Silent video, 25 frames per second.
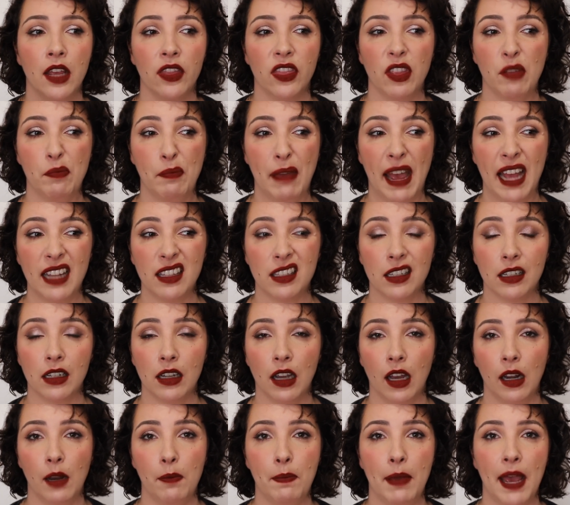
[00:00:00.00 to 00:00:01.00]
The mattes are
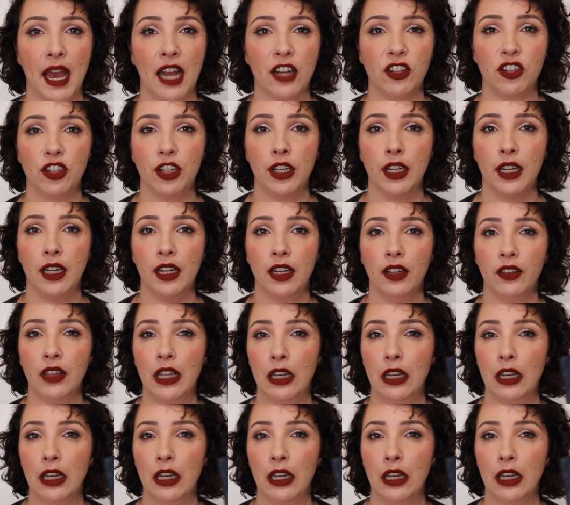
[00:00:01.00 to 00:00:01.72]
kind of patchy.